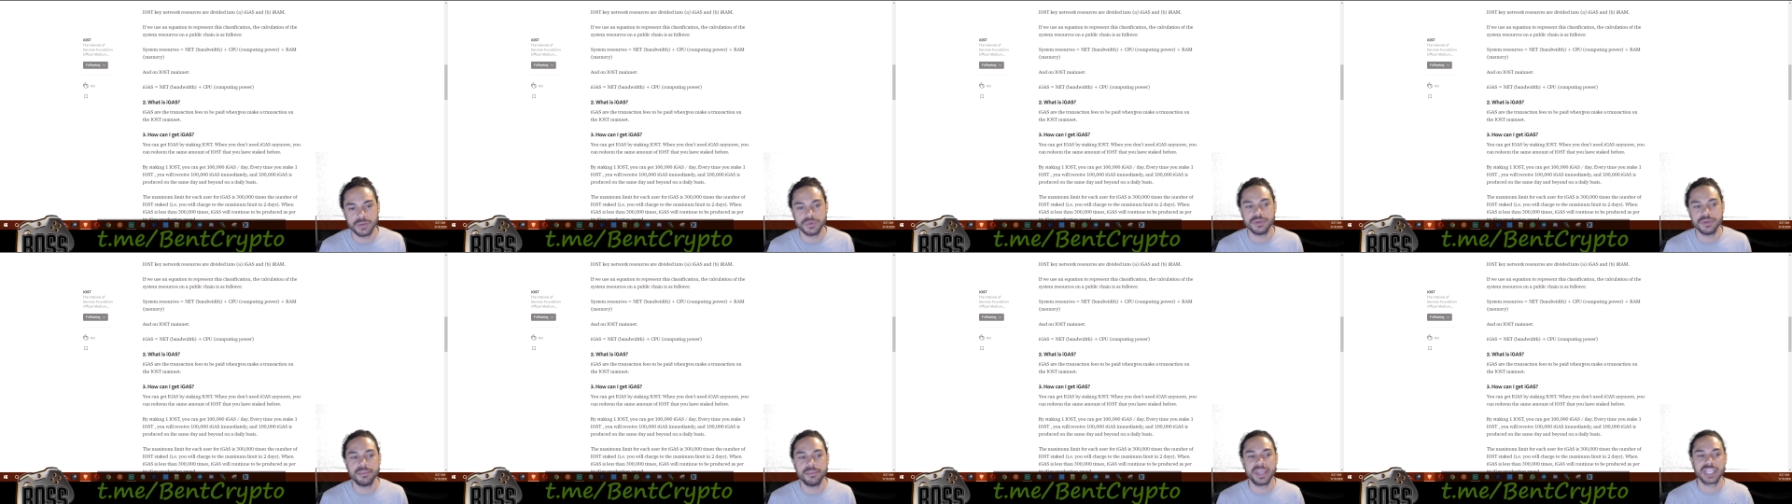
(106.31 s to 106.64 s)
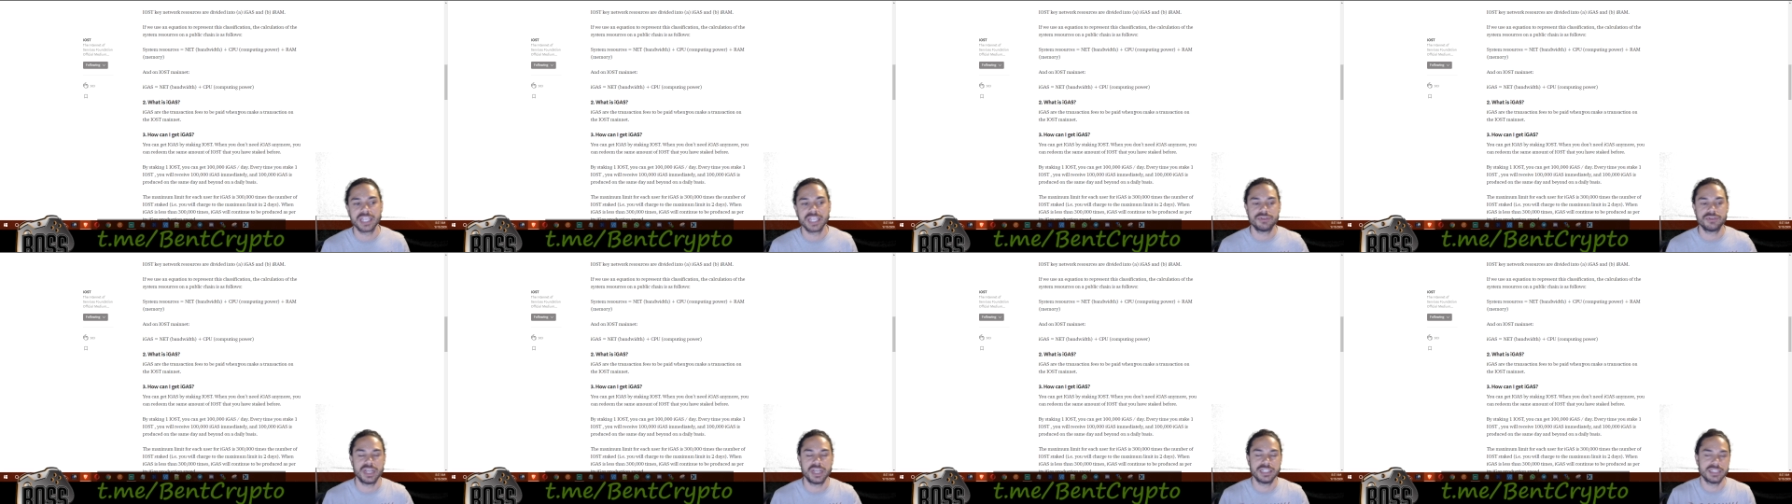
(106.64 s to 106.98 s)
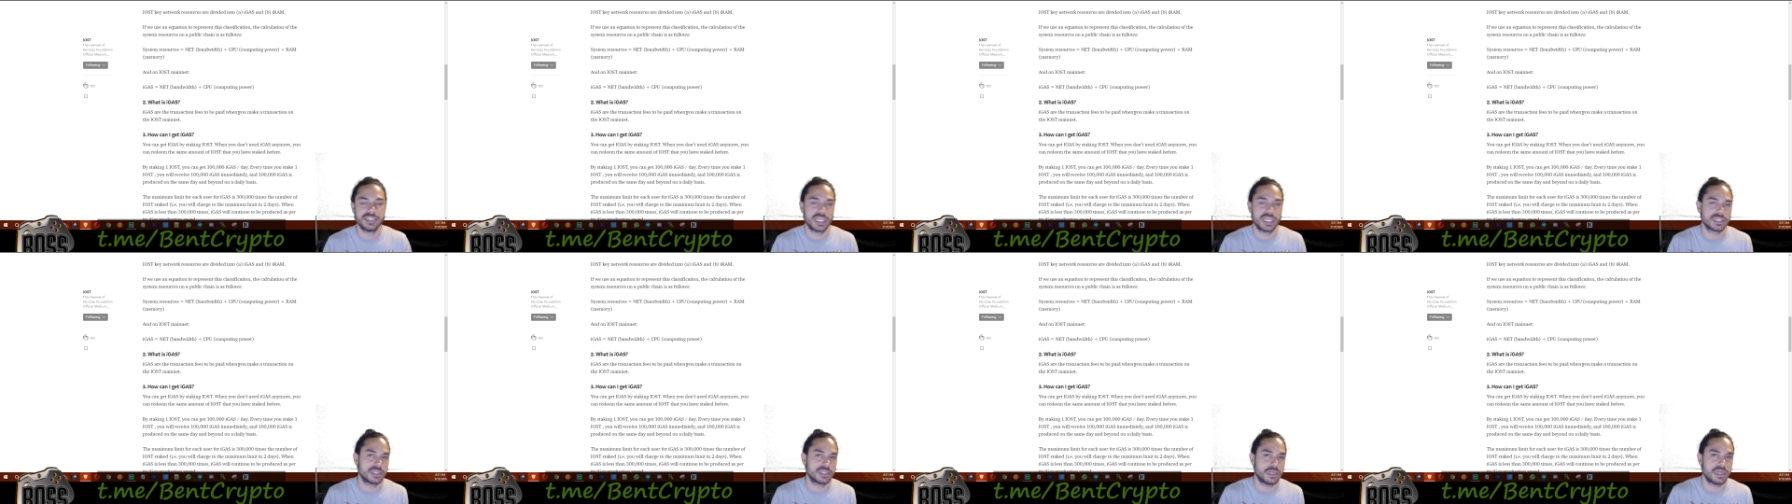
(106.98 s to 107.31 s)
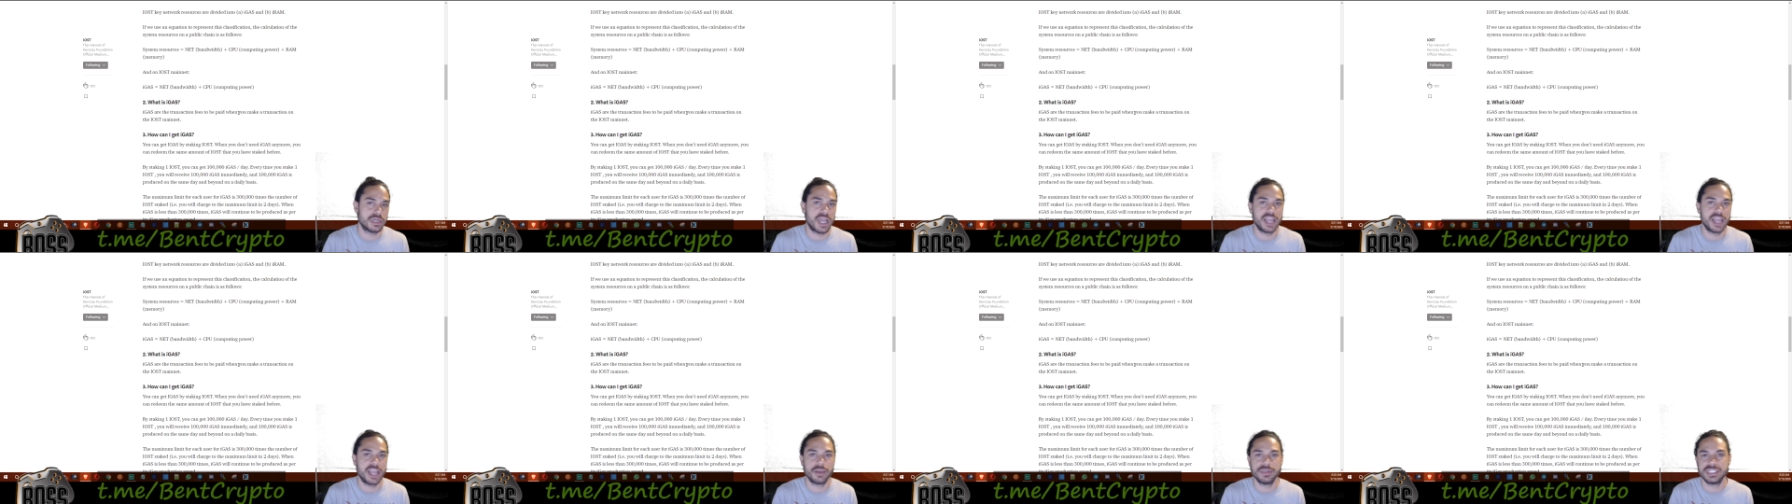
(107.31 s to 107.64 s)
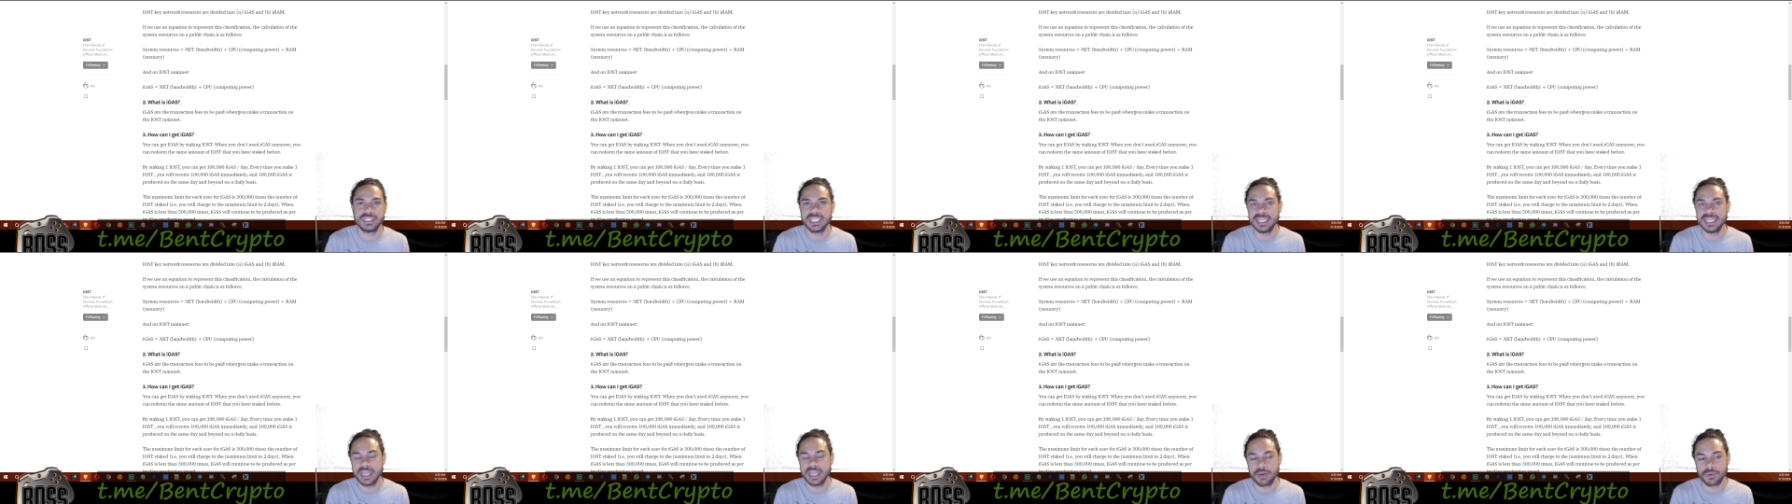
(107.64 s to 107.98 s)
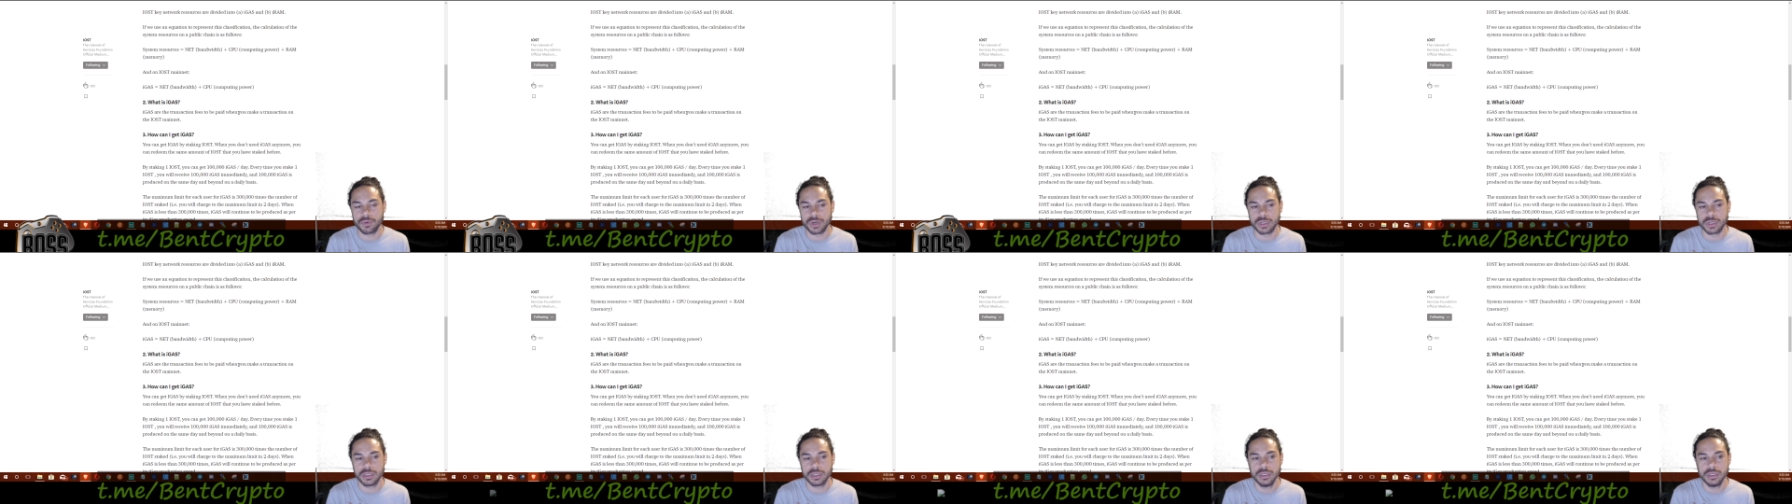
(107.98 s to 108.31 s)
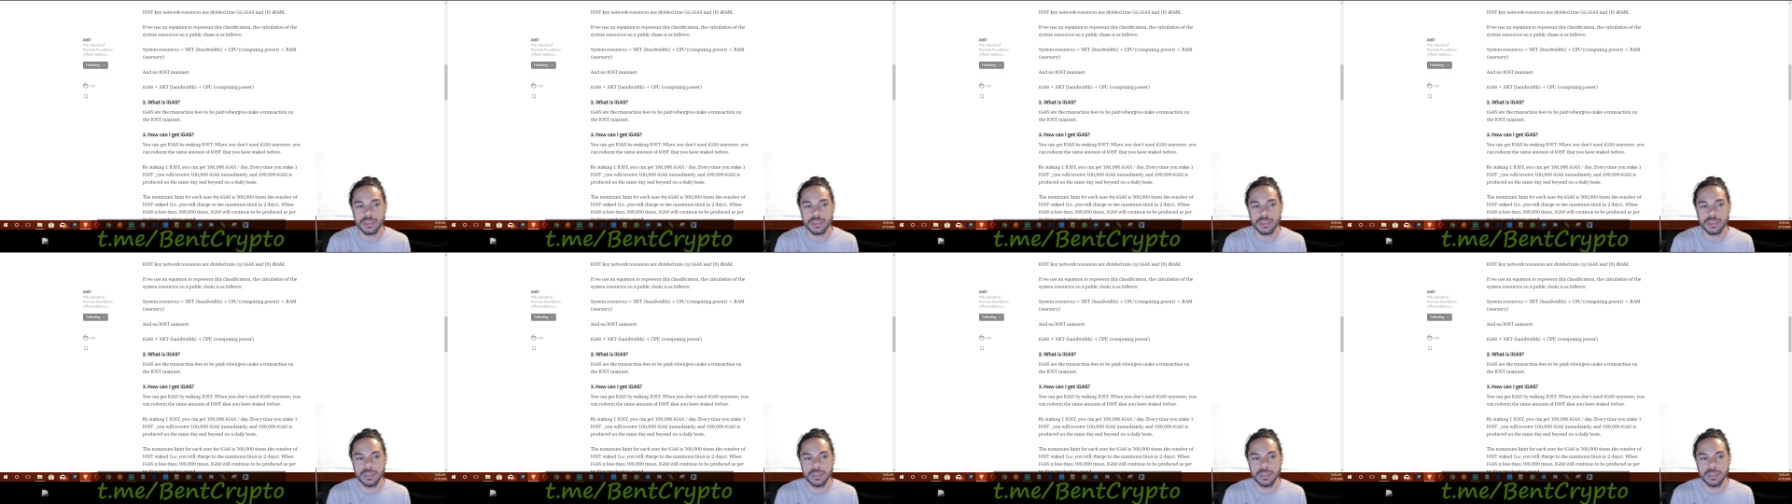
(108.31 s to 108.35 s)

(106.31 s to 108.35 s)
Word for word: when you make a transaction on the IOST network,